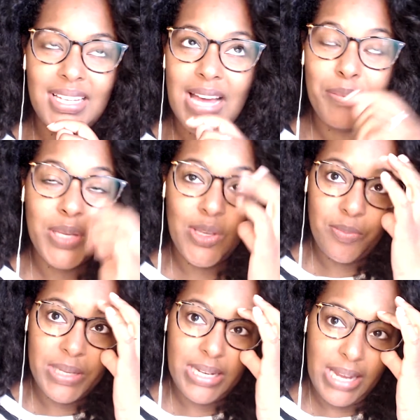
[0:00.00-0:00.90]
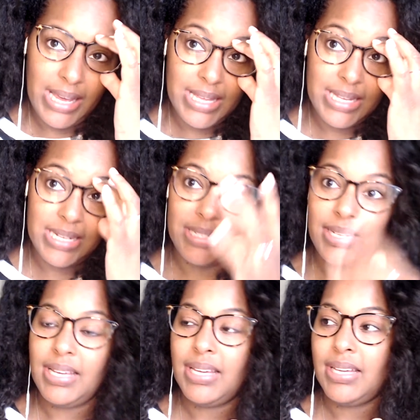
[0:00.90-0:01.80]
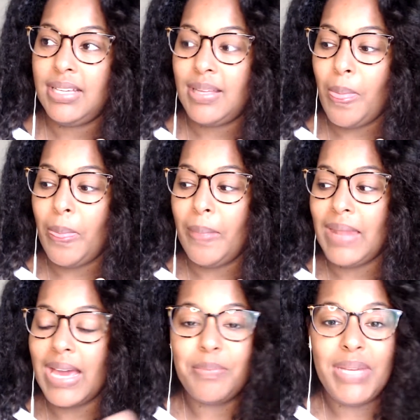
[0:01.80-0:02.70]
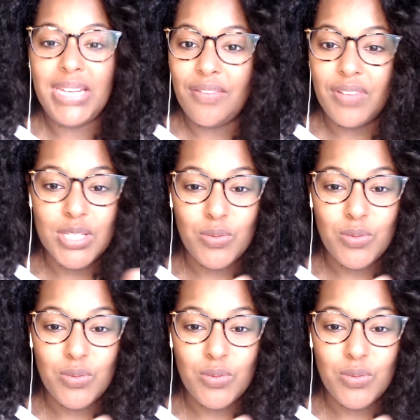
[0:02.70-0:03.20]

I'm human, and like many of us,